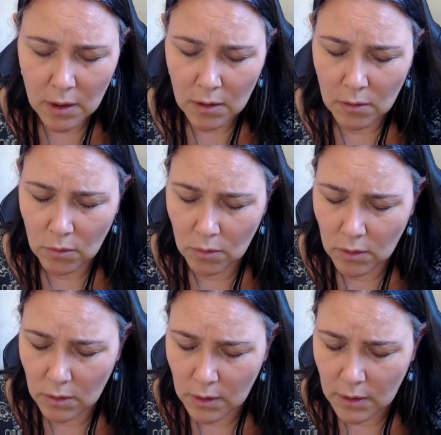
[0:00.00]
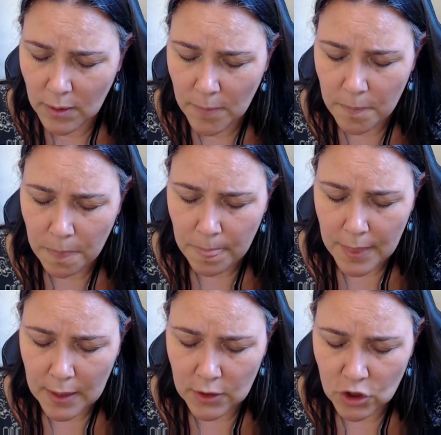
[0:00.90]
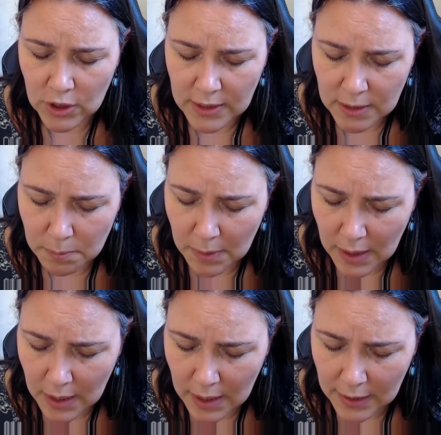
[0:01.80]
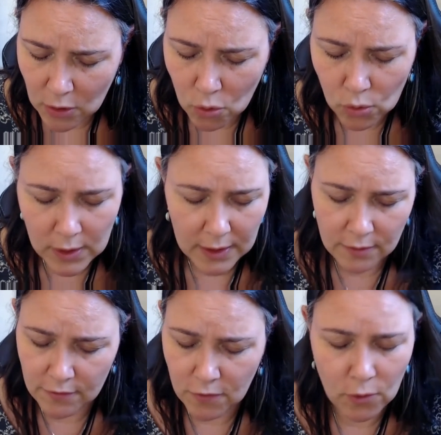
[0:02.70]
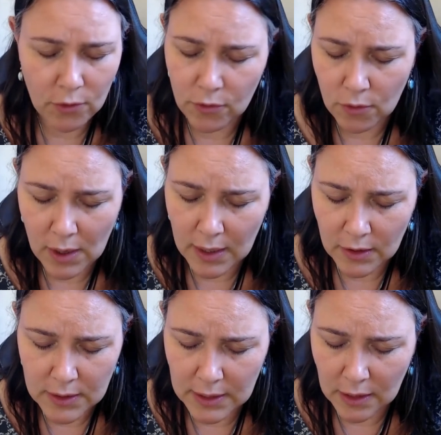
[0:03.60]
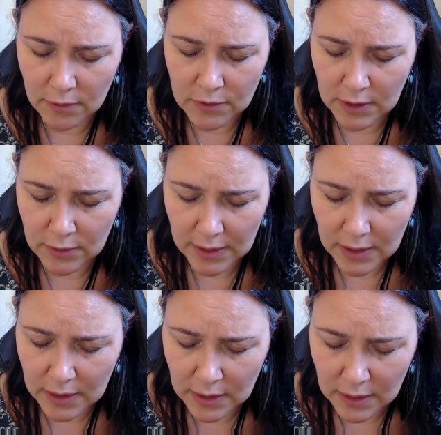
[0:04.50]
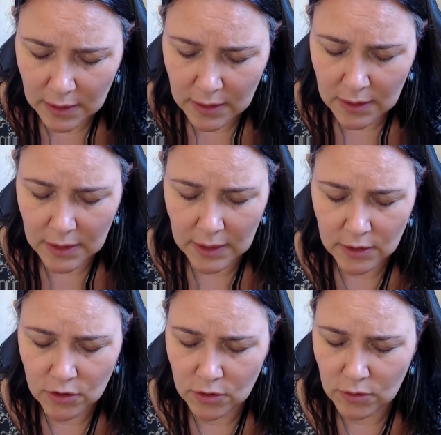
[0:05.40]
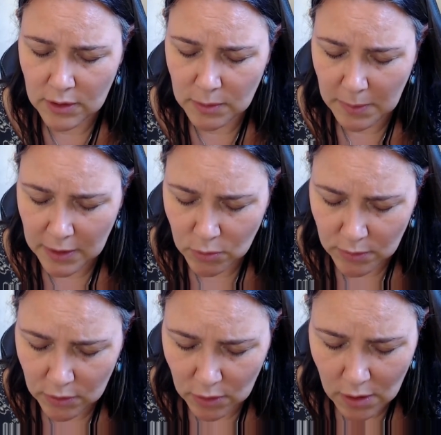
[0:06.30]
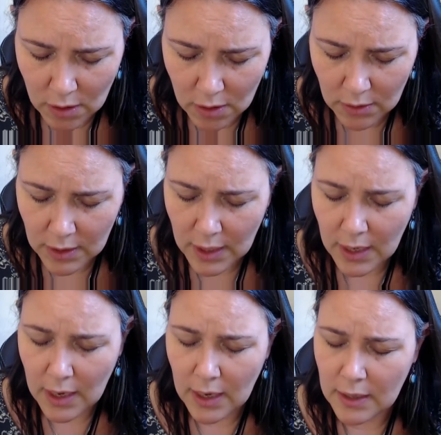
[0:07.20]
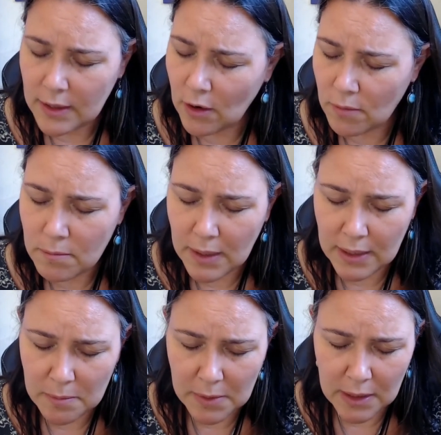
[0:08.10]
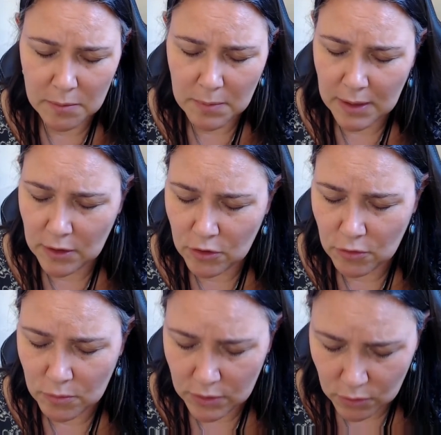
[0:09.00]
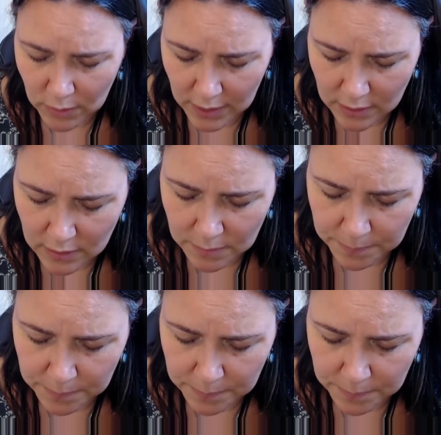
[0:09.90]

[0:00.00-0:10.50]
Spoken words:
or just by calling forth your higher self directly into the space where you are. There are many, numerous ways.